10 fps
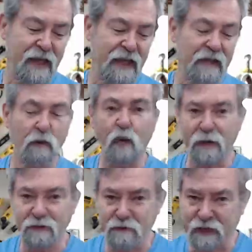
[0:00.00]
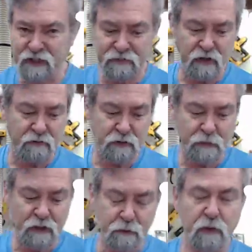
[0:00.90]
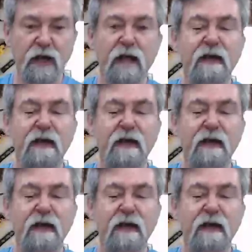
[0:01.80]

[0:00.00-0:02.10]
and then wiped as much of it off as possible.